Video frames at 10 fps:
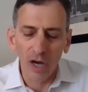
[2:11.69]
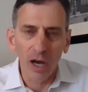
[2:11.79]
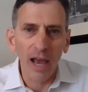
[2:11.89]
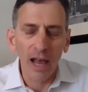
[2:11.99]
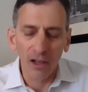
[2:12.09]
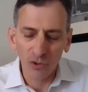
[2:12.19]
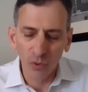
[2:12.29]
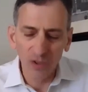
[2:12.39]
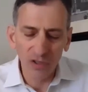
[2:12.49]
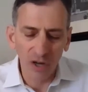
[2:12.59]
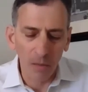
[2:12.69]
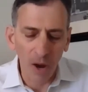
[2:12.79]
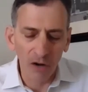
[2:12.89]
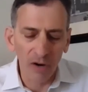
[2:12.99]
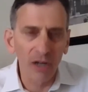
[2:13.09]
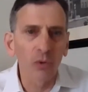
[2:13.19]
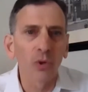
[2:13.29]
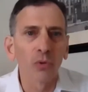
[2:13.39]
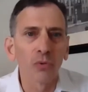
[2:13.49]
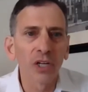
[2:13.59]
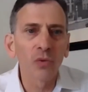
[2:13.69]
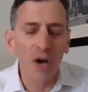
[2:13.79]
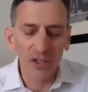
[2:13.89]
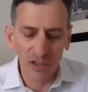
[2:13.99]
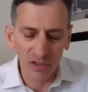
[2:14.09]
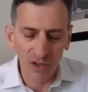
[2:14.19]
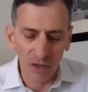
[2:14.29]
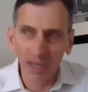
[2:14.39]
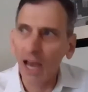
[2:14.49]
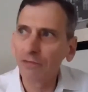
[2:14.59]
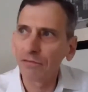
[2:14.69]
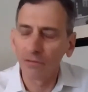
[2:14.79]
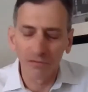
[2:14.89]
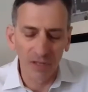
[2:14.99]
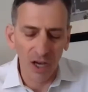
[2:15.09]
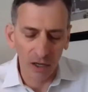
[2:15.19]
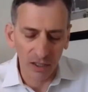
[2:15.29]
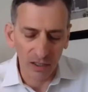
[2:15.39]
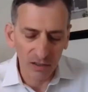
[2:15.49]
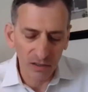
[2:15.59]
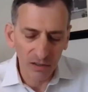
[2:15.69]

uh, Alex Woodson, our moderator, will read questions on behalf of the audience.